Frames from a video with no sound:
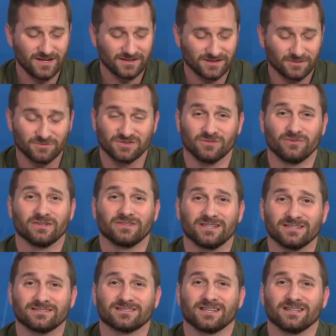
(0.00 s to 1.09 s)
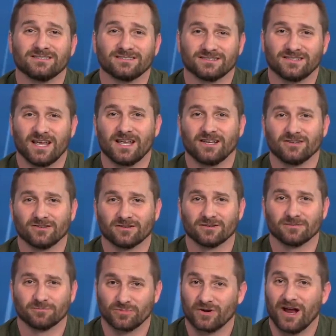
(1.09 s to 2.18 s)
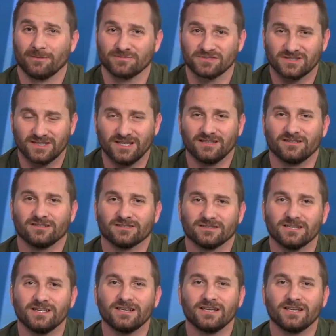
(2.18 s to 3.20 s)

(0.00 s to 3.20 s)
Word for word: some civilians getting detained or perhaps killed